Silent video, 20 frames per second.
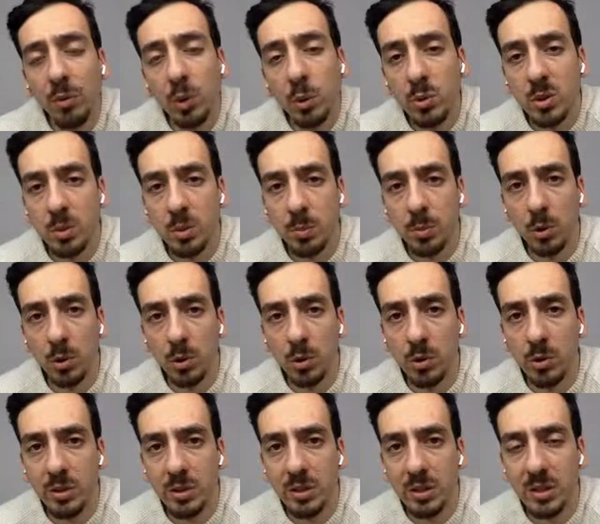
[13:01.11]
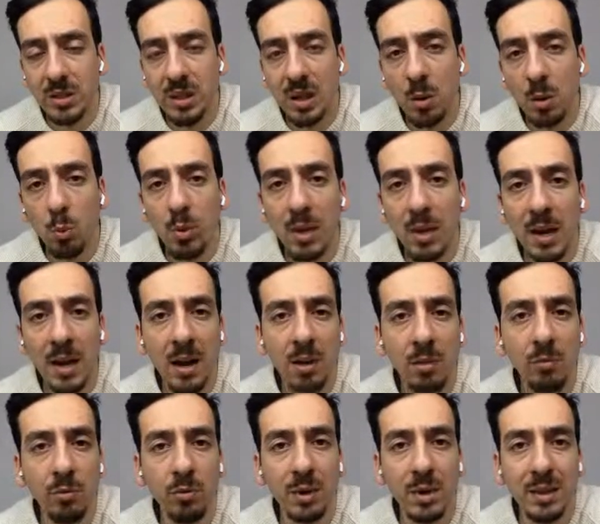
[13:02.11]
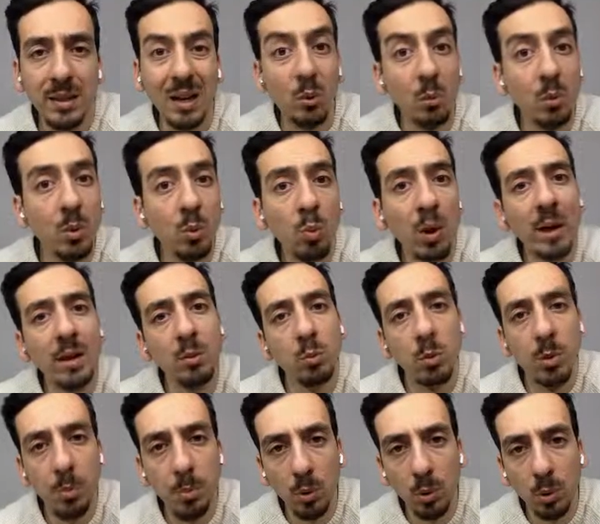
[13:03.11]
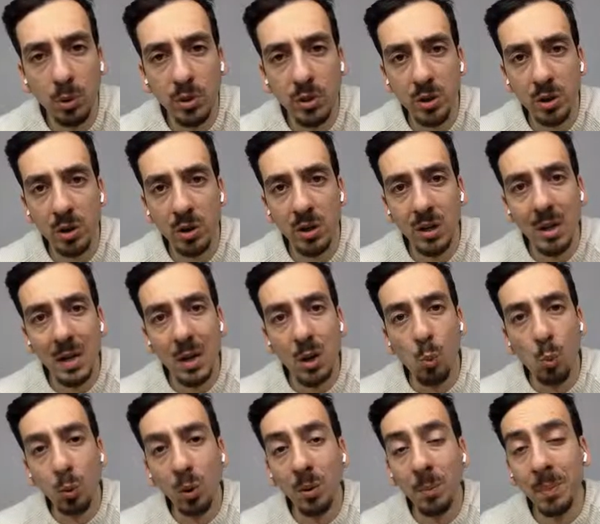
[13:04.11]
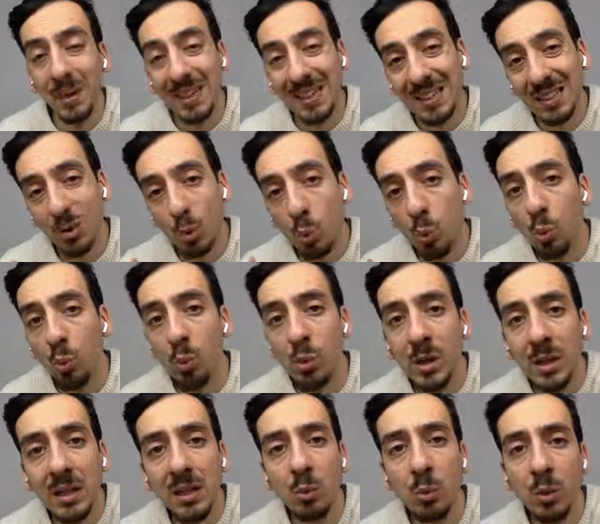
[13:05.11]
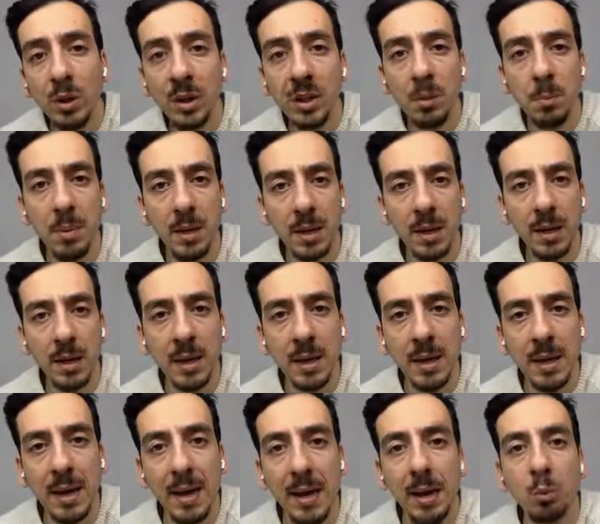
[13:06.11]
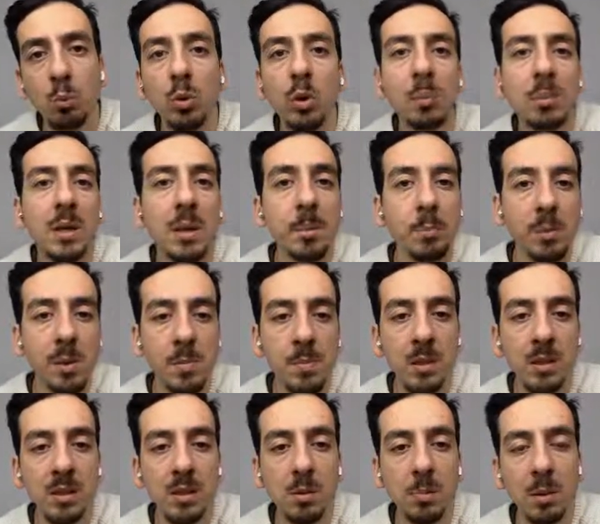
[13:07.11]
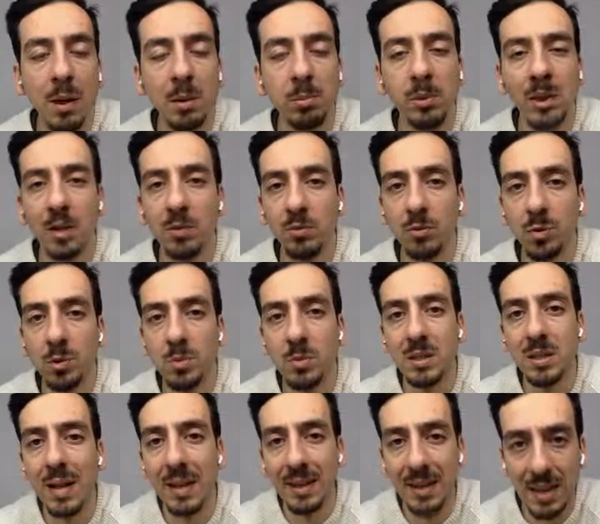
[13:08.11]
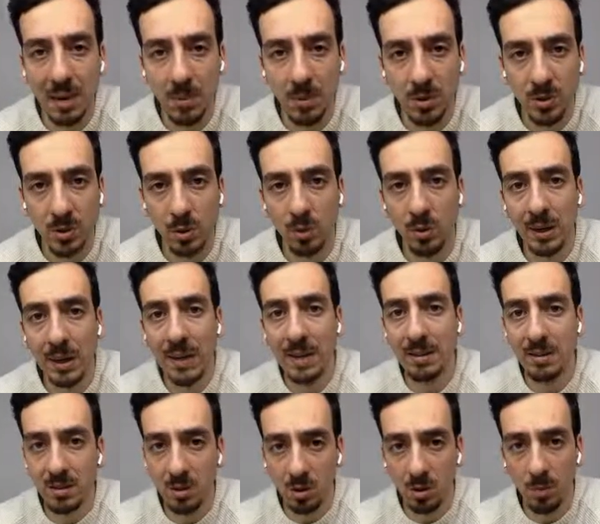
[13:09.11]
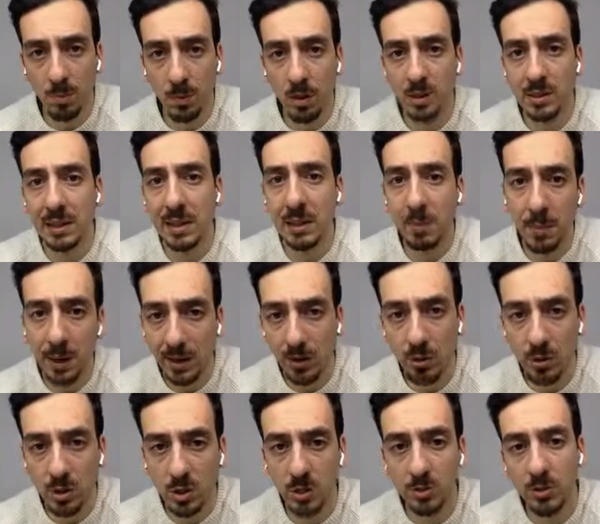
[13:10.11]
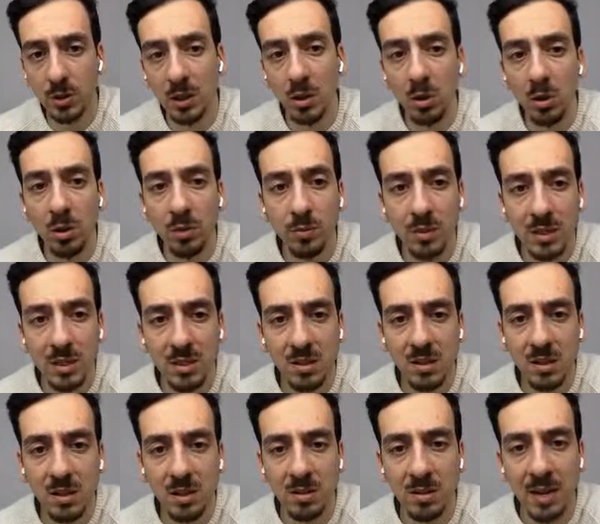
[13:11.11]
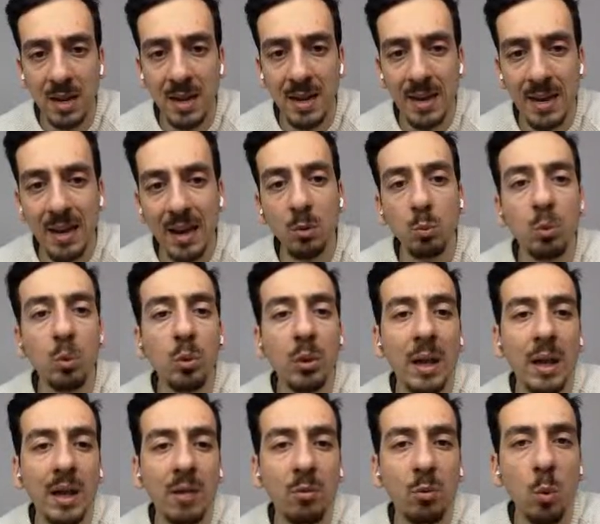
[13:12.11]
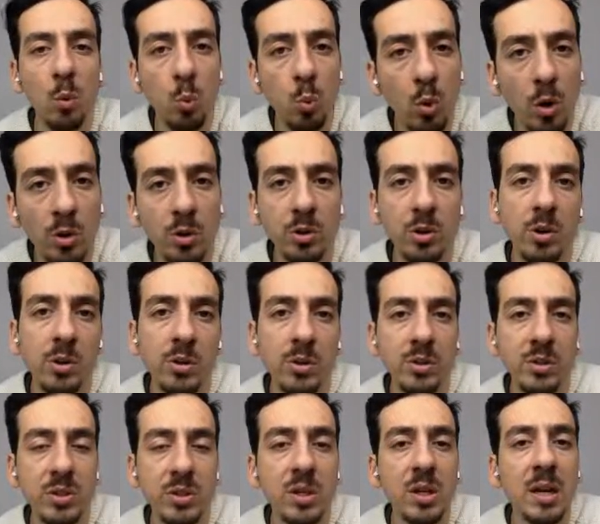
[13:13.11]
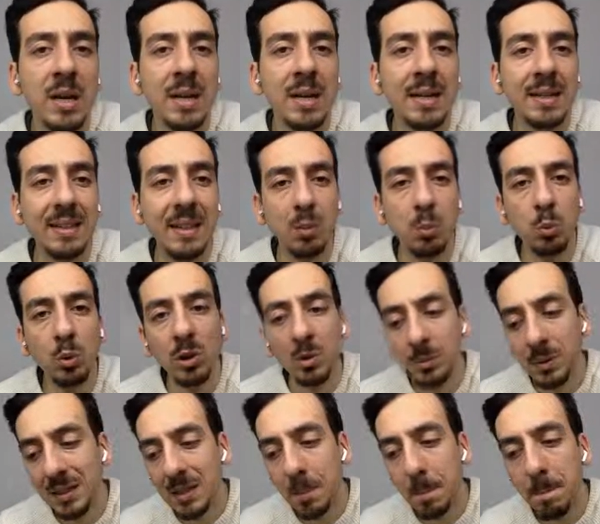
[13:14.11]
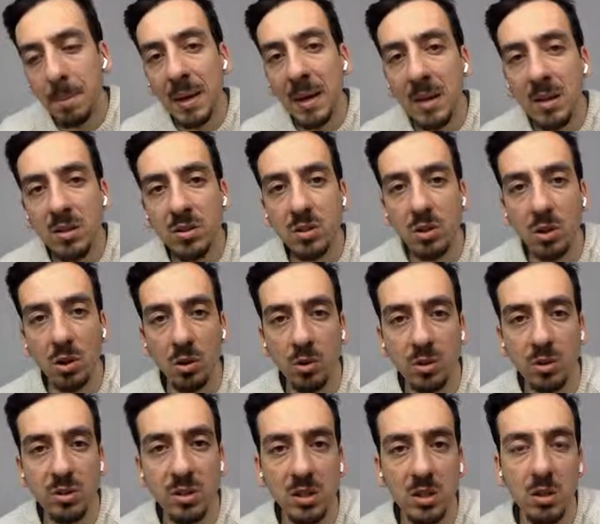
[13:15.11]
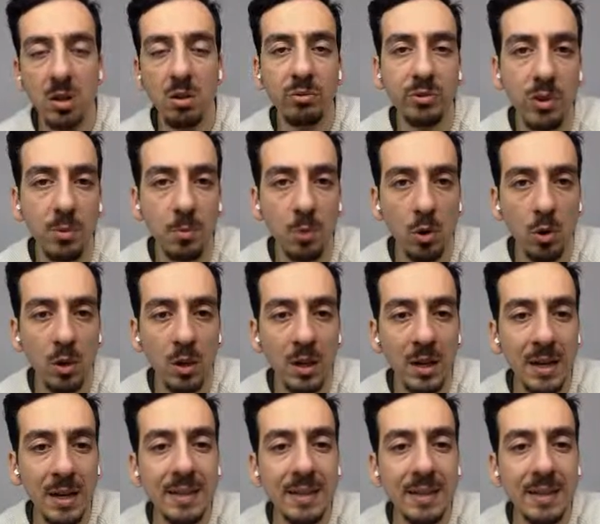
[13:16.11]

those cryptocurrencies that we have, that we write reports on, will make it really, really big and will be implemented by platforms like Amazon, like Starbucks, like Microsoft, and all of these things. And we will have one currency that will be the base currency of them all.